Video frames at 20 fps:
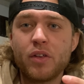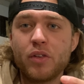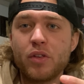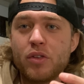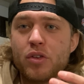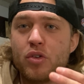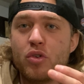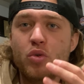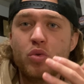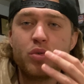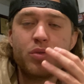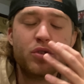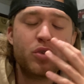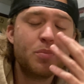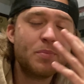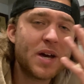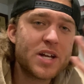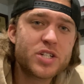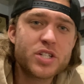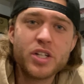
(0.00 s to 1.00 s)
you
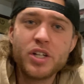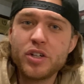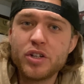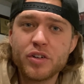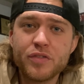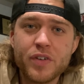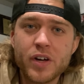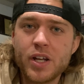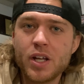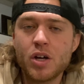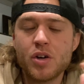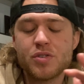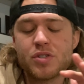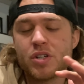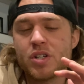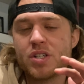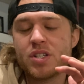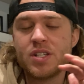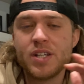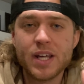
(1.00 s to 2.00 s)
mentioned in your videos, you
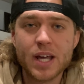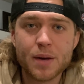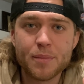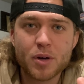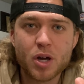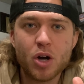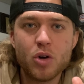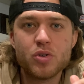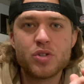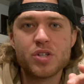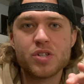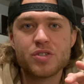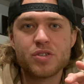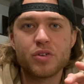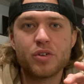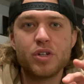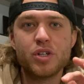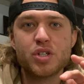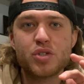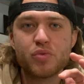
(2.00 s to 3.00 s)
just DM coaches
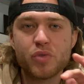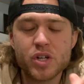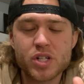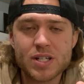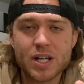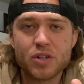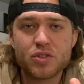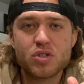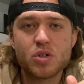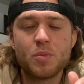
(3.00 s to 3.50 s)
or you just reach out to